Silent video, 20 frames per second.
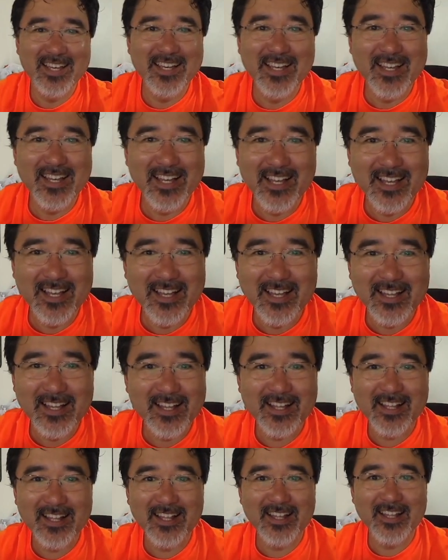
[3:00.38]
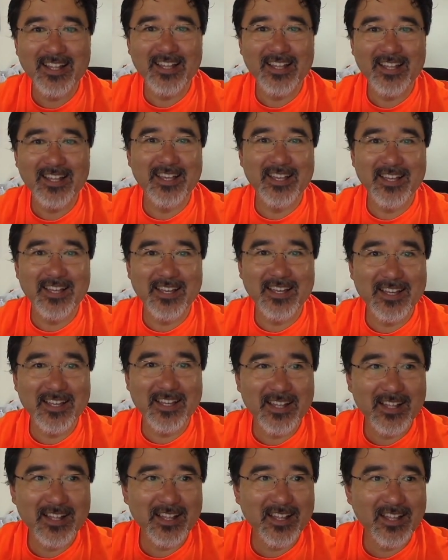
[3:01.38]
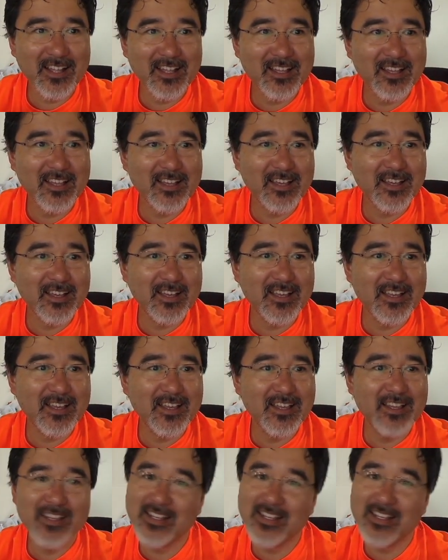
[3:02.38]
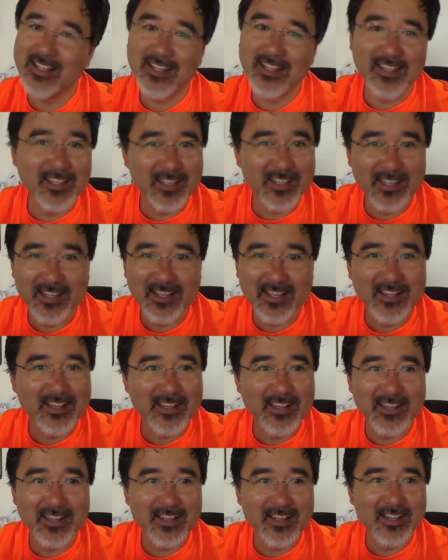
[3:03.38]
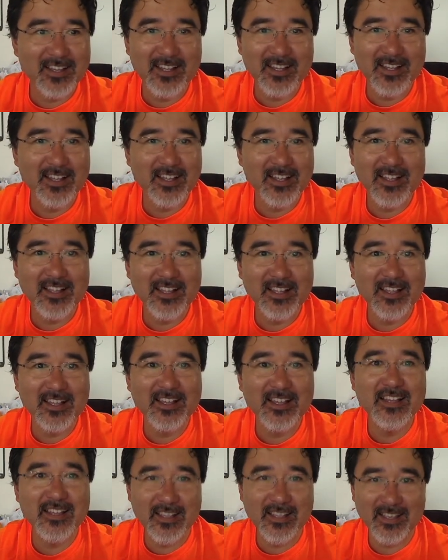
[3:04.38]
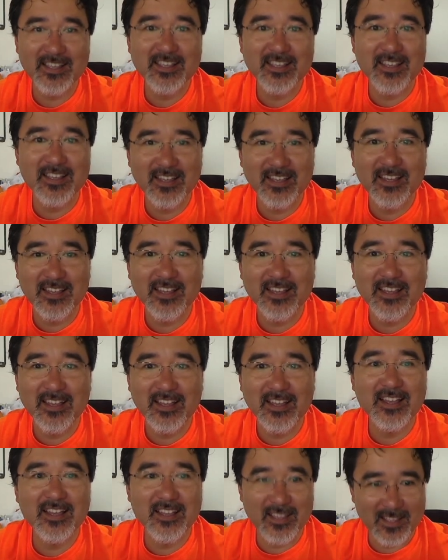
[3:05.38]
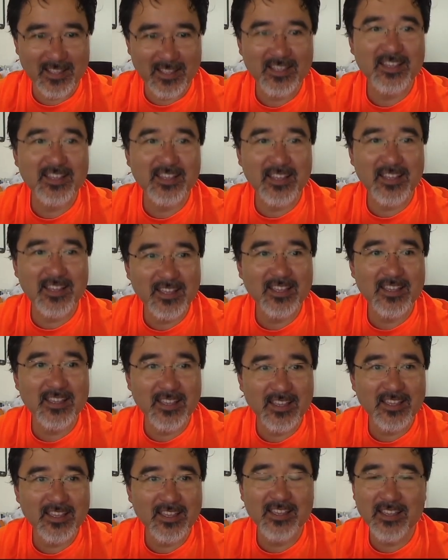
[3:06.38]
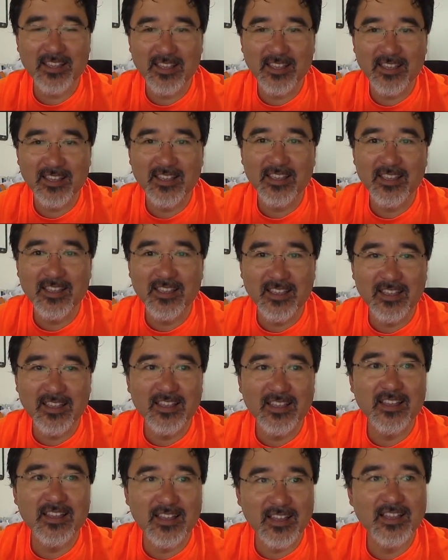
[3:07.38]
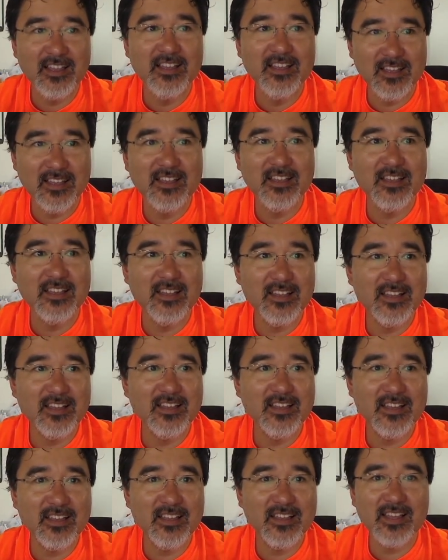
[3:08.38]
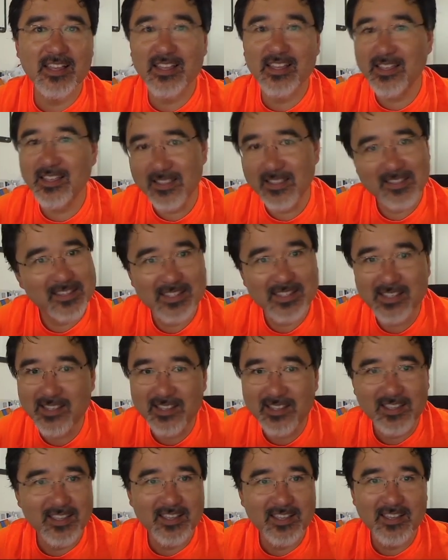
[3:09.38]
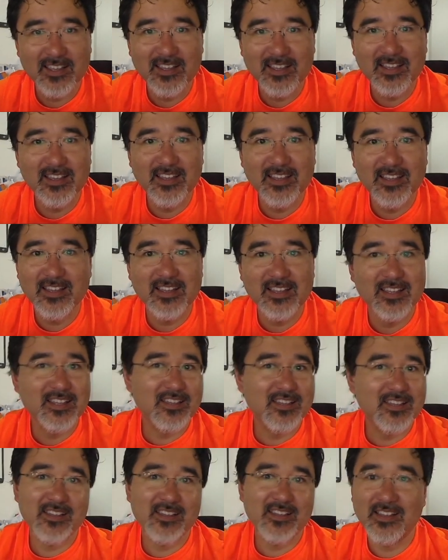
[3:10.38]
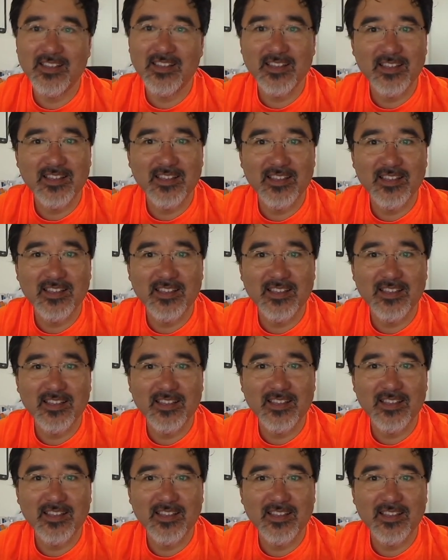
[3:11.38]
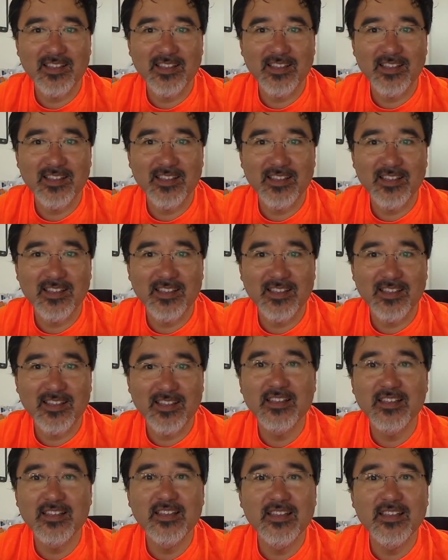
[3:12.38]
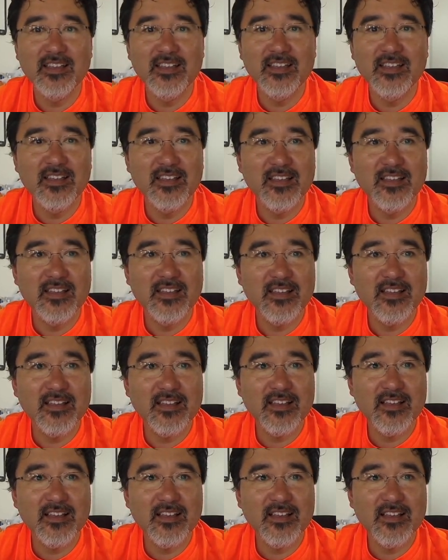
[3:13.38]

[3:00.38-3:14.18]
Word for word: like anybody that that that does this stuff, like the whole dot business, blah blah blah blah, like that's where it's at. I mean, you would Saddleback Church. You would think Saddleback Church would be like first in line to get that.